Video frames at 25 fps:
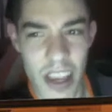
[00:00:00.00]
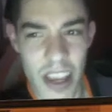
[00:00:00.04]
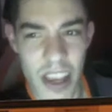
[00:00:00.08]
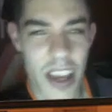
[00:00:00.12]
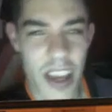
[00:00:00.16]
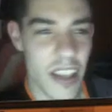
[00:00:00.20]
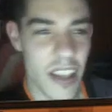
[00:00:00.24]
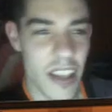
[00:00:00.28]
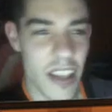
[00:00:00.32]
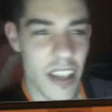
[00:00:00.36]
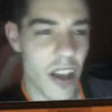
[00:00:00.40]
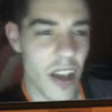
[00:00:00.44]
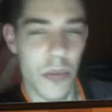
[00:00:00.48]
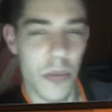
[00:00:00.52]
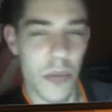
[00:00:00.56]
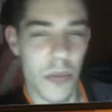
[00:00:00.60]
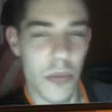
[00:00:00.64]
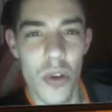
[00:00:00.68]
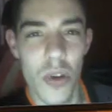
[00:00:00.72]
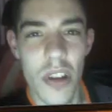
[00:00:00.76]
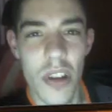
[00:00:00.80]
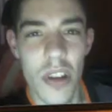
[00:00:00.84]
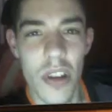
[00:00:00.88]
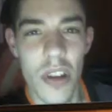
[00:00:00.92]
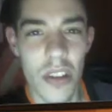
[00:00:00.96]
Now I'm
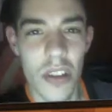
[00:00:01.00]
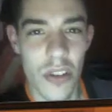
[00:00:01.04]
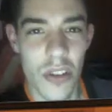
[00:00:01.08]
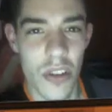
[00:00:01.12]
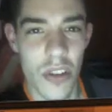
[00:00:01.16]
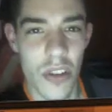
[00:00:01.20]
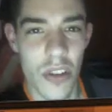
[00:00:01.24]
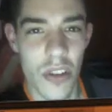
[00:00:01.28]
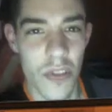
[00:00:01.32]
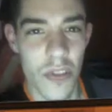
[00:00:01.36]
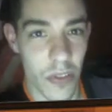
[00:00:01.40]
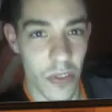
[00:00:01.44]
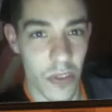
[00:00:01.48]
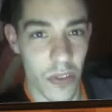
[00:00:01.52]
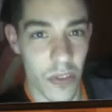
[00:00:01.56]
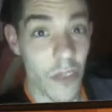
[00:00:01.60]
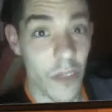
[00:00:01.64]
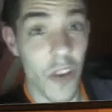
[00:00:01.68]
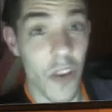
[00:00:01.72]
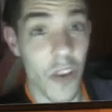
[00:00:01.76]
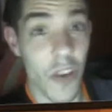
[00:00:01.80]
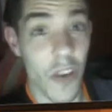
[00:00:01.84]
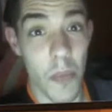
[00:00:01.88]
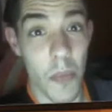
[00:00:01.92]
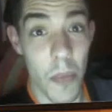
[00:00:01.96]
talking to you
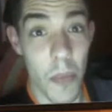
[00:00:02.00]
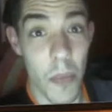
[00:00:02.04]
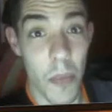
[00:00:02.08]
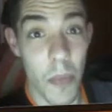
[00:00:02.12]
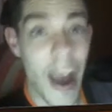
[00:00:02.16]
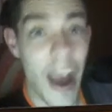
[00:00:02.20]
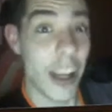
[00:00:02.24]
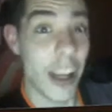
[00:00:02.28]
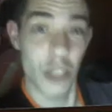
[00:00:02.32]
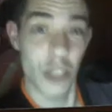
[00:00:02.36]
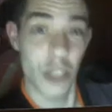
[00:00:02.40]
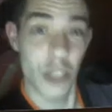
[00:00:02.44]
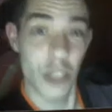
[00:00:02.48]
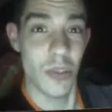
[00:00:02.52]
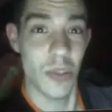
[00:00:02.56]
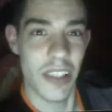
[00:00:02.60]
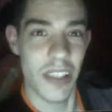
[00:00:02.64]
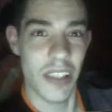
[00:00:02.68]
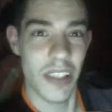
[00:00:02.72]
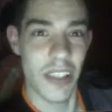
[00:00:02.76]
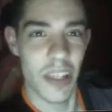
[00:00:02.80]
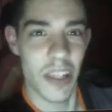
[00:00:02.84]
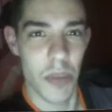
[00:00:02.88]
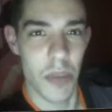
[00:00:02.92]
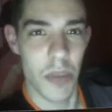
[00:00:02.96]
from my actual
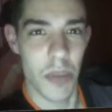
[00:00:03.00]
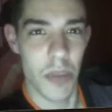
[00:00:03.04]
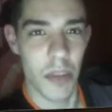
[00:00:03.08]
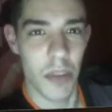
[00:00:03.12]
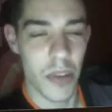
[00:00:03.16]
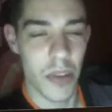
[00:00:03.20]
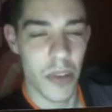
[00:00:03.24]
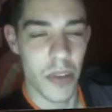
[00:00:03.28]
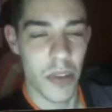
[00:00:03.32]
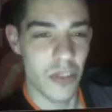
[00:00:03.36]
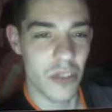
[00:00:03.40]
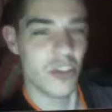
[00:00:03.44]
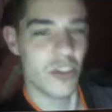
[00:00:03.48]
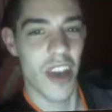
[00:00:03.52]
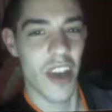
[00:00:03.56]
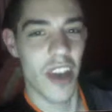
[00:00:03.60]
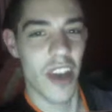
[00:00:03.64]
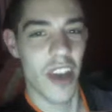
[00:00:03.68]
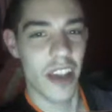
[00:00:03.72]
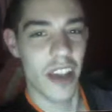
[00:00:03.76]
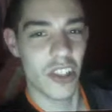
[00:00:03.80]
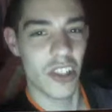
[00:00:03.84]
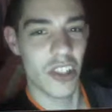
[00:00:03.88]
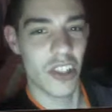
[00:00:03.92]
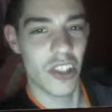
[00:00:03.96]
sick bed, because
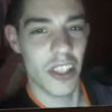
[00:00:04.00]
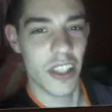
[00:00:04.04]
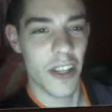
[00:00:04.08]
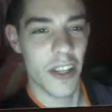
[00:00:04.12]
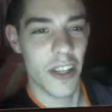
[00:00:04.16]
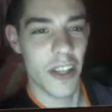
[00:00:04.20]
actually,